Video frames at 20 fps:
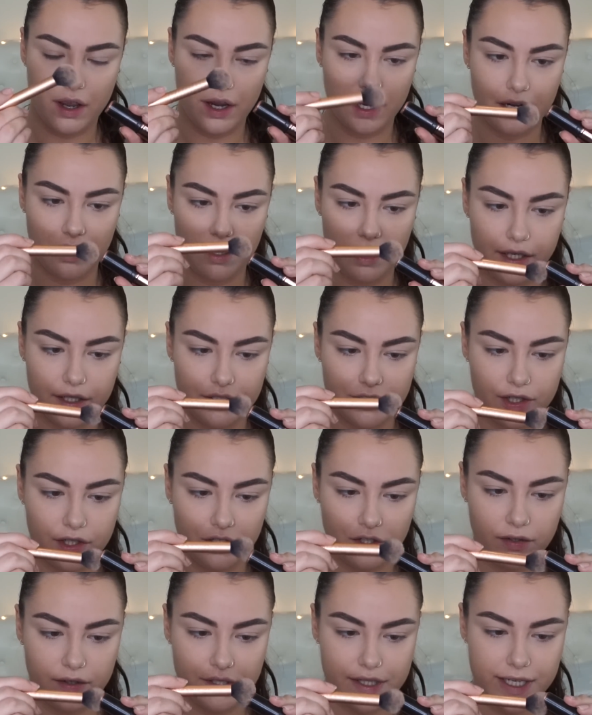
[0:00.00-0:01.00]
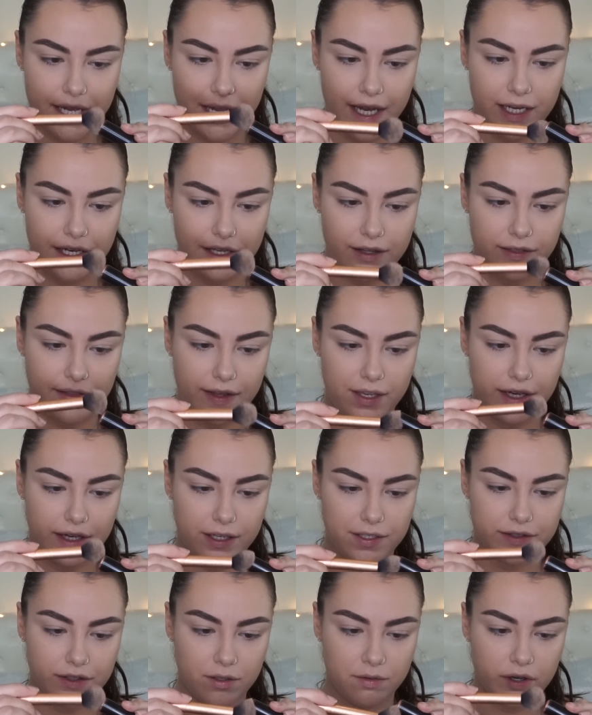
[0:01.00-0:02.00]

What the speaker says: I like to take these,